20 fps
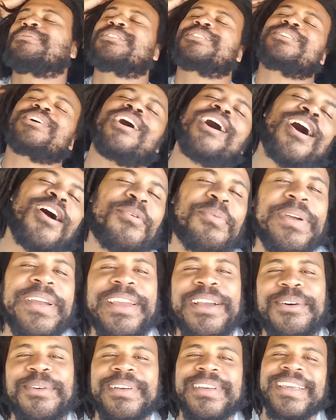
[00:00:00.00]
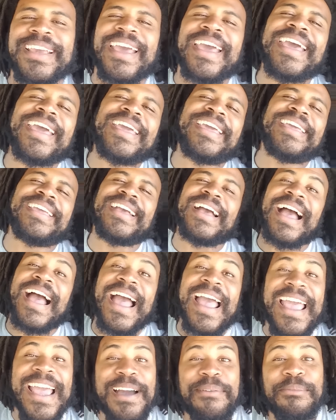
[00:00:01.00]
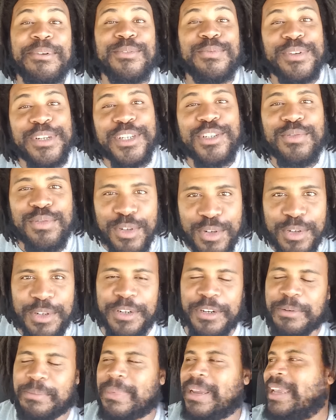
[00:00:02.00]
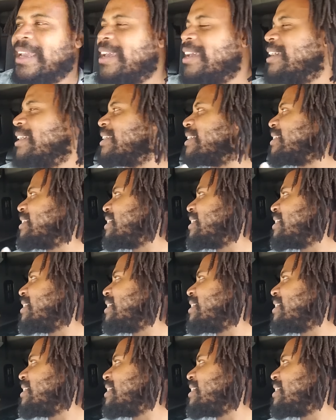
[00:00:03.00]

sorry, okay? I am a recruiter, man.